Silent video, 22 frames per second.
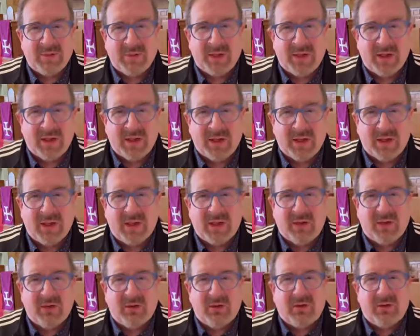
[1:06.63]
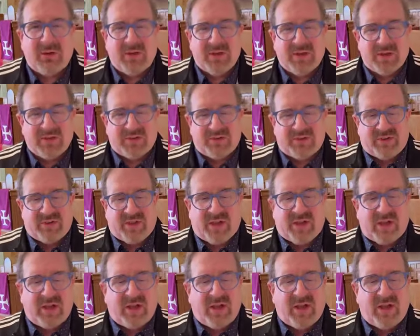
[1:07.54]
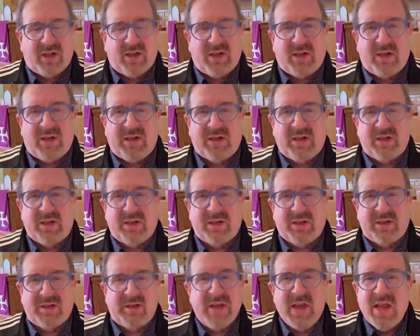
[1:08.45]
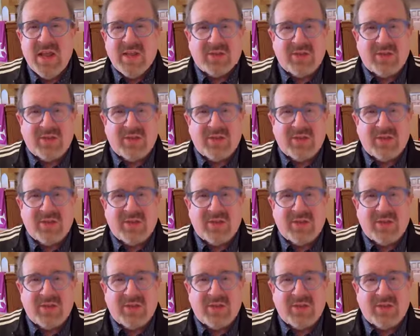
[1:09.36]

melodious sonnet,